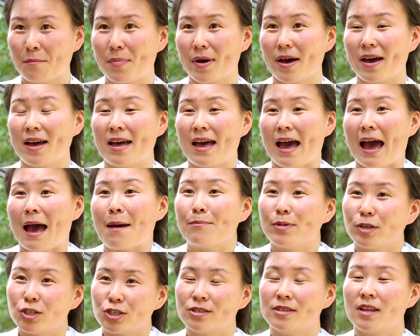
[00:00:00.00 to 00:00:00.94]
but
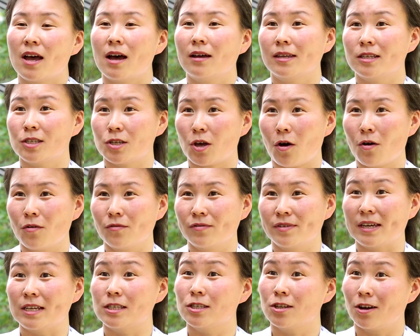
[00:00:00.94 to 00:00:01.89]
ambition on its
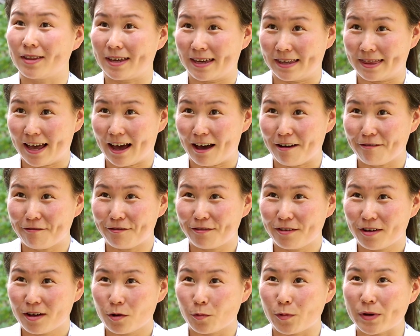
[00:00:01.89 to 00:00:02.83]
own is not
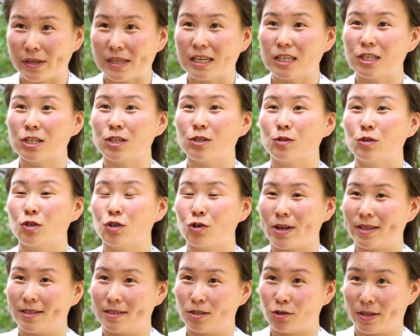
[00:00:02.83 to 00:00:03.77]
enough. We need to
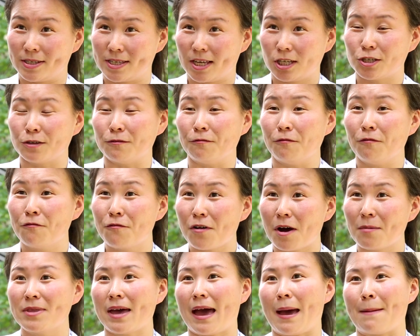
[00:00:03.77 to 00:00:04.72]
transition
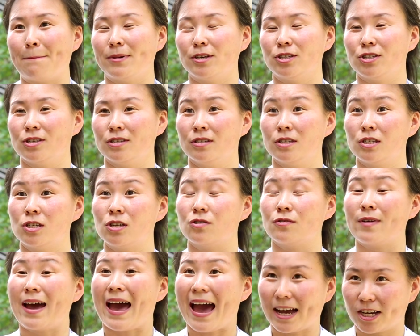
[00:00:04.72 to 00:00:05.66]
from ambition
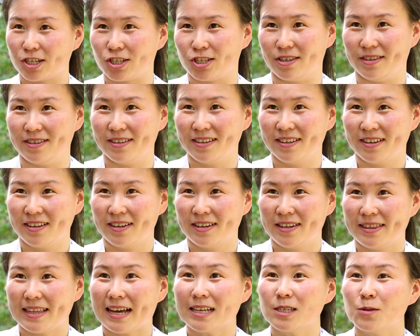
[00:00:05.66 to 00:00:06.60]
to action.
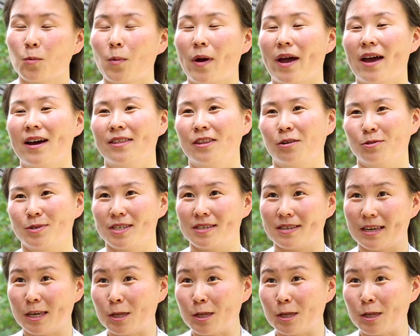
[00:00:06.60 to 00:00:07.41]
That's where those